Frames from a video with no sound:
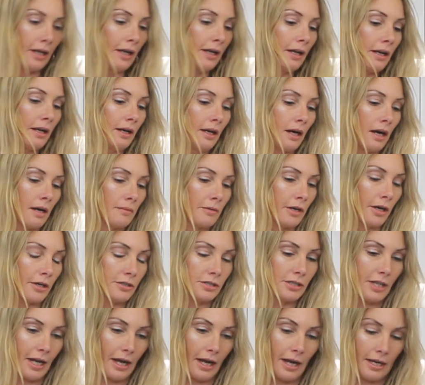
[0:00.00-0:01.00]
I'm
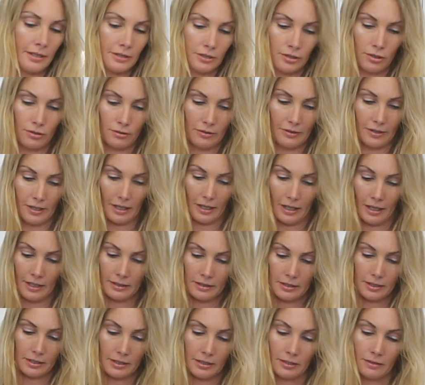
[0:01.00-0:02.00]
going to add to
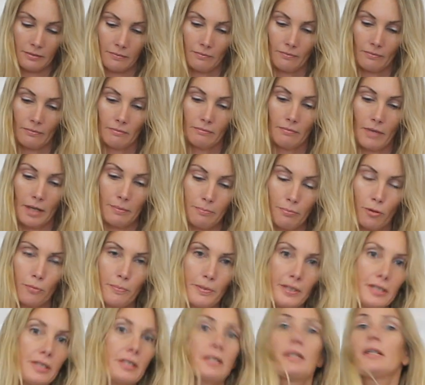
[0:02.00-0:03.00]
that my
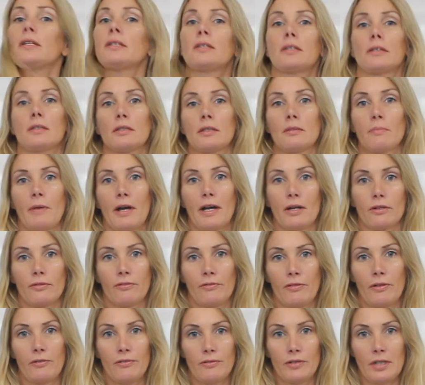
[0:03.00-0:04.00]
poppy seeds. This is
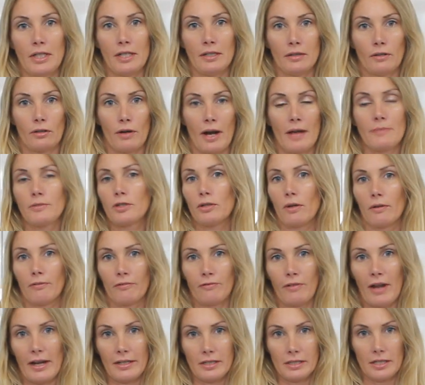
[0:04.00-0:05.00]
about 15 grams, so a
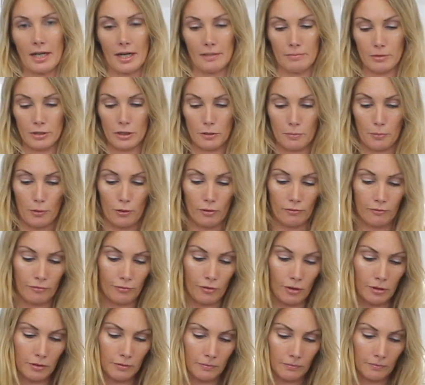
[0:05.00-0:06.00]
flat
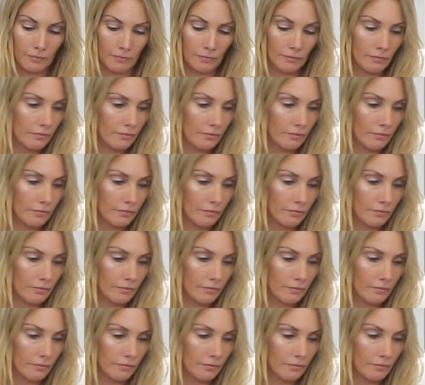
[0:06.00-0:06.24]
tablespoonful.